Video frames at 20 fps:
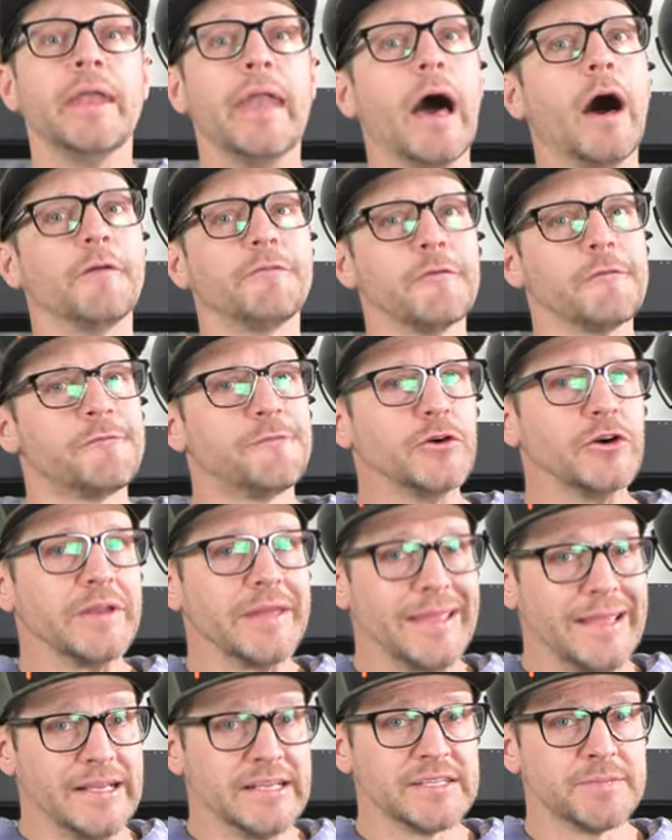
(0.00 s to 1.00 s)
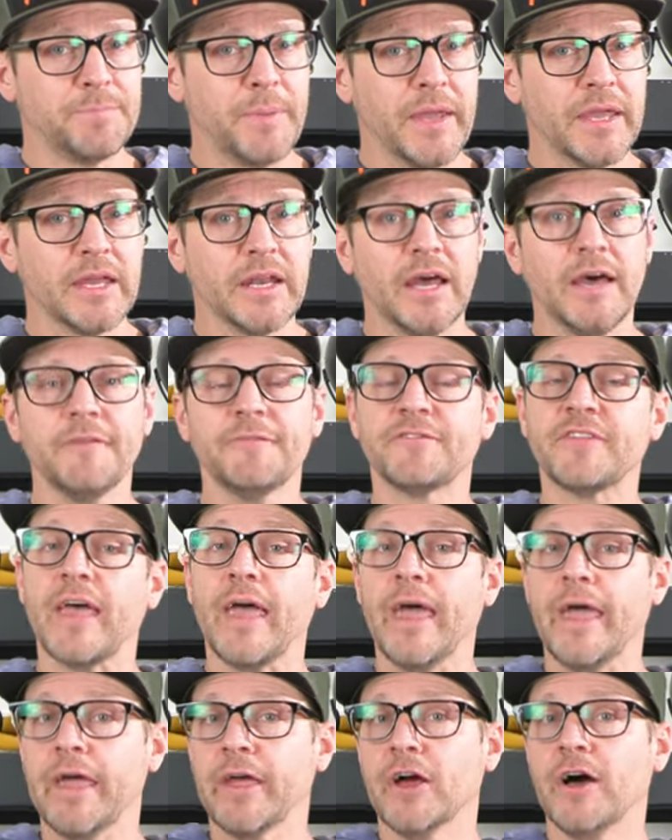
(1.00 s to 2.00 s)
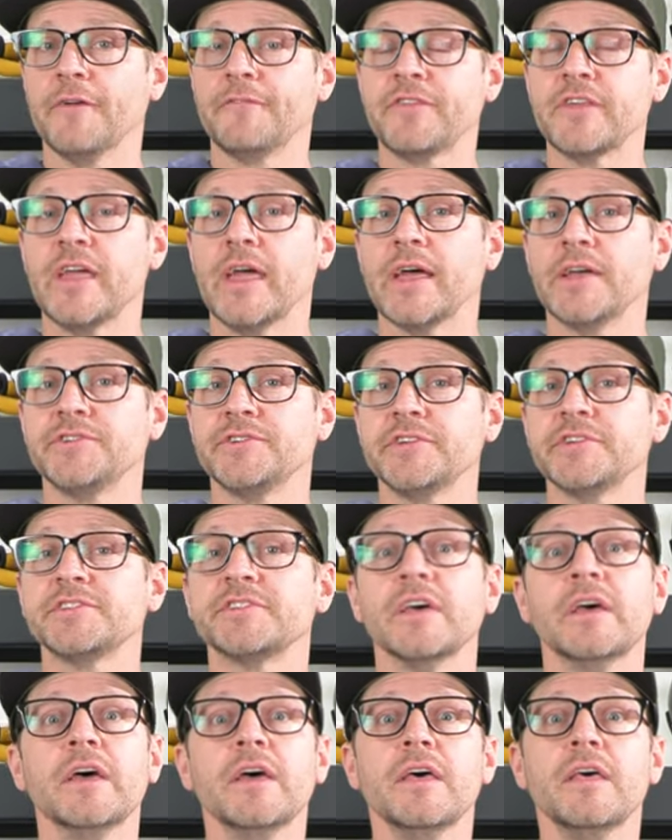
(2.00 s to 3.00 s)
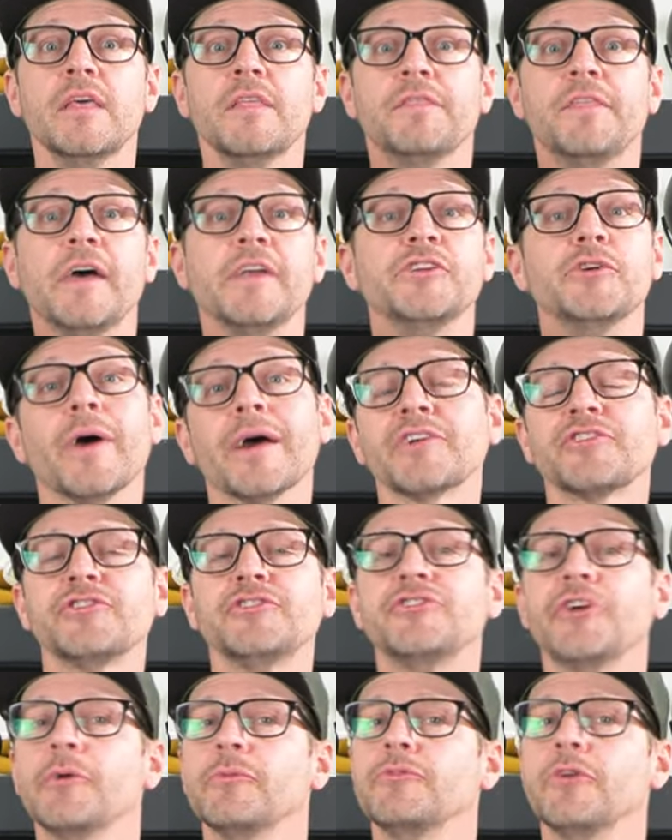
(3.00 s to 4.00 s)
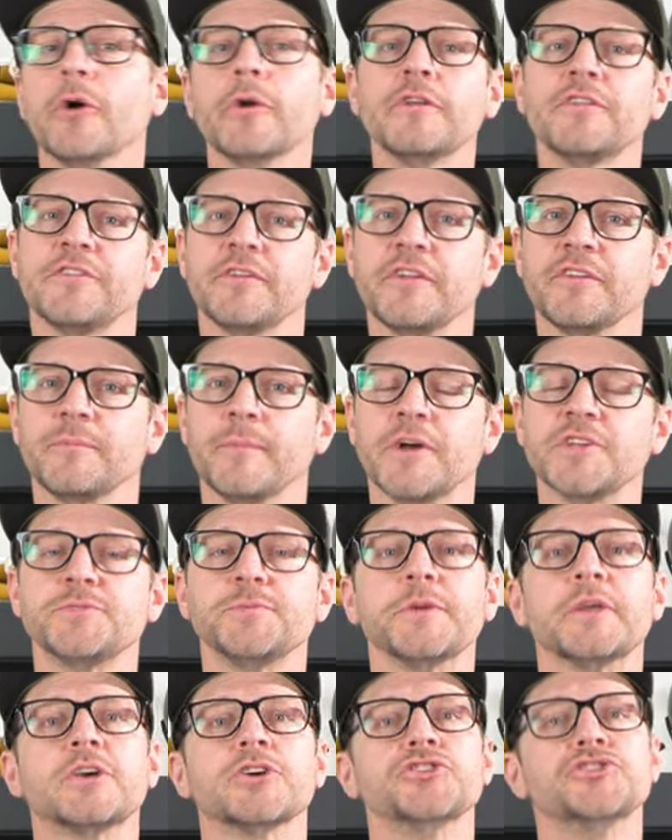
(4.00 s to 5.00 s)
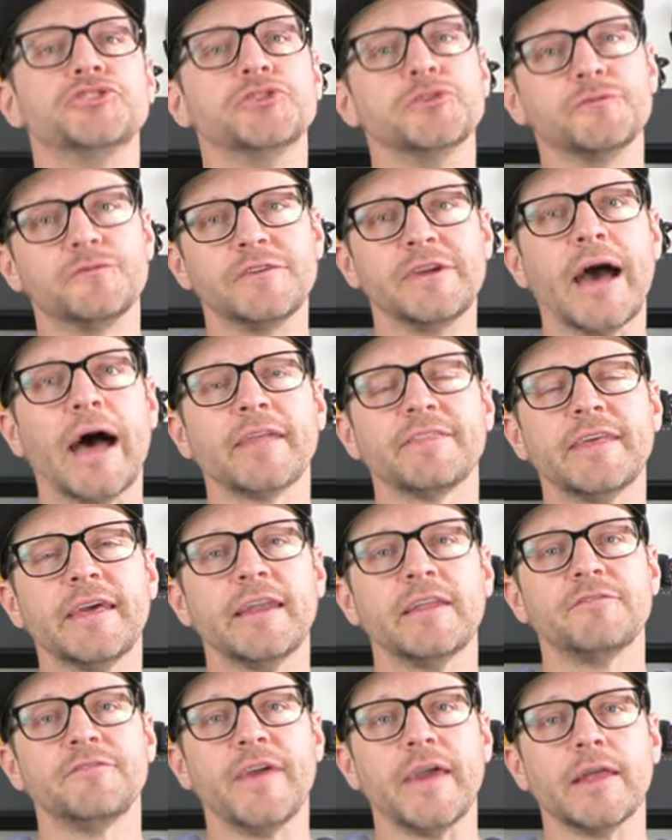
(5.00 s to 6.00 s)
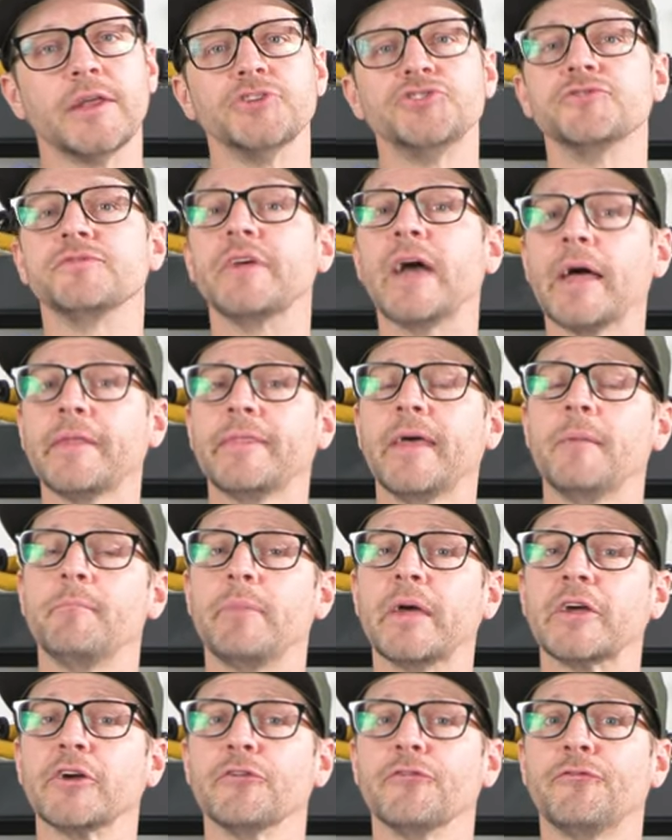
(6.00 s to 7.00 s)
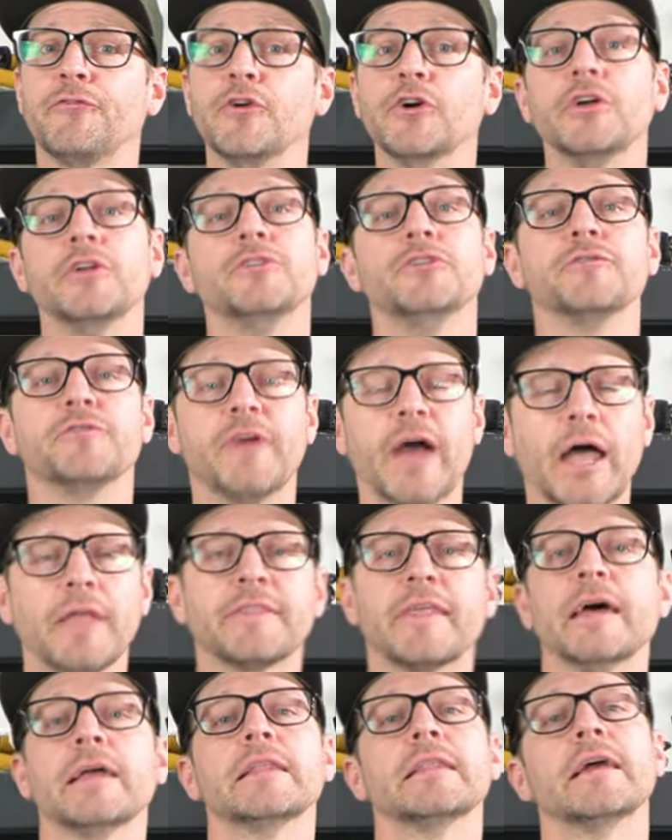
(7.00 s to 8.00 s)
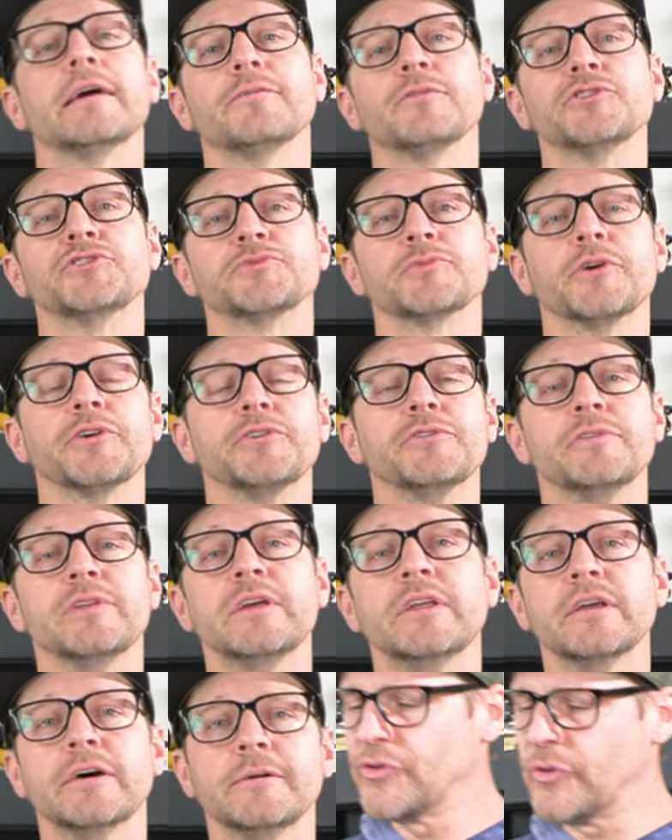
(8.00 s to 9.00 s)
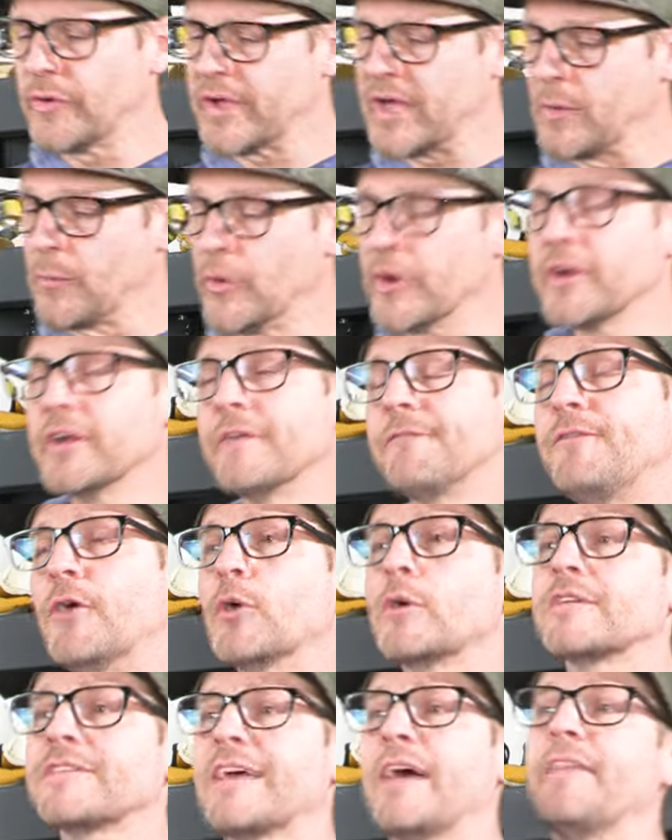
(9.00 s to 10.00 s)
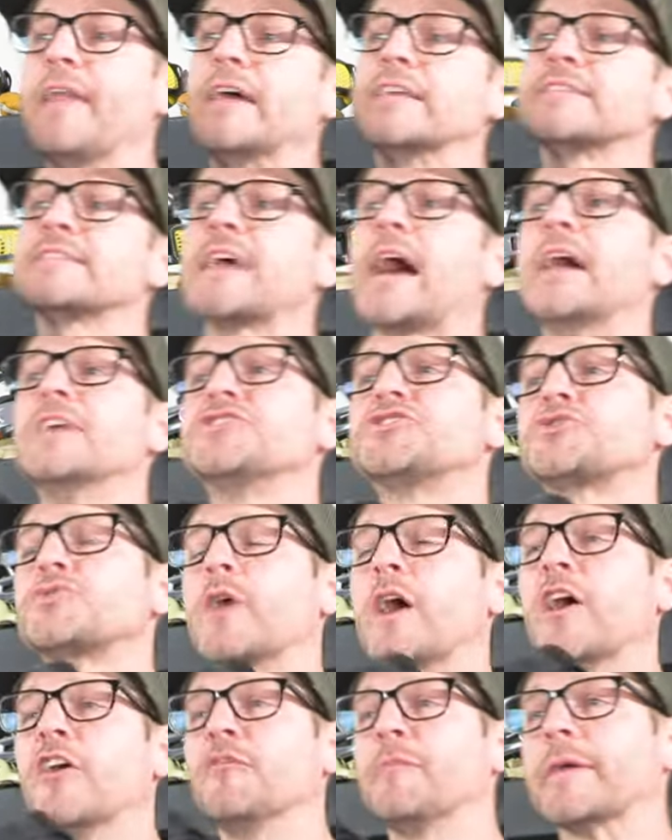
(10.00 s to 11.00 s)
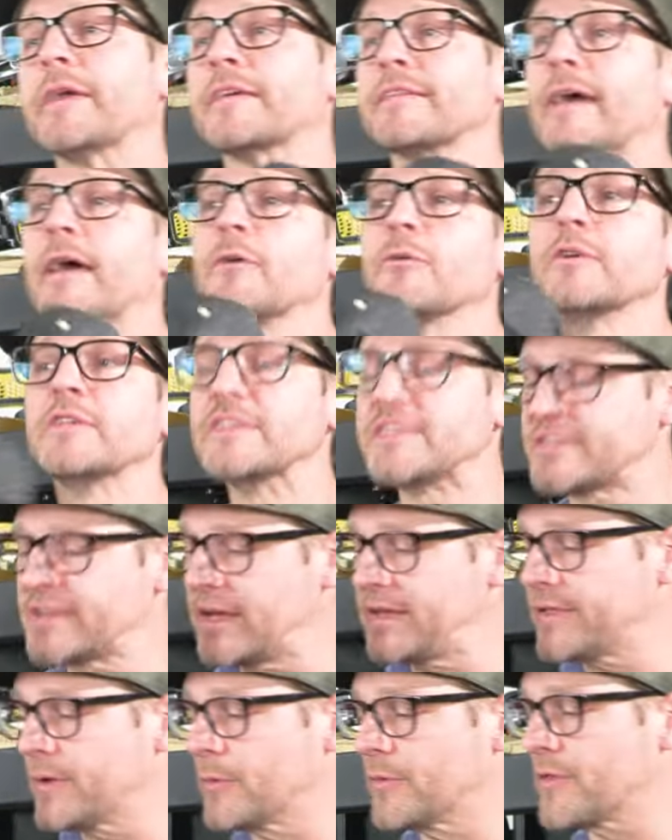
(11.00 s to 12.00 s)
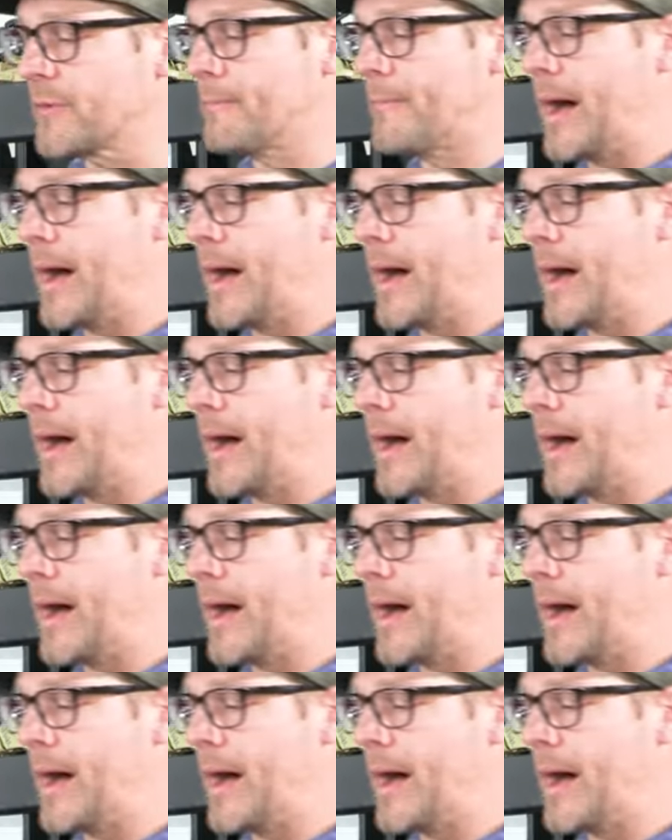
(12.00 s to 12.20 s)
Now, if your foot is big enough to hang off the edges, then you actually don't notice it as much because you've got that advantage, you've got that bigger foot, and you've got that leverage where you need So again, we're gonna focus on that size 12 because I really say that with a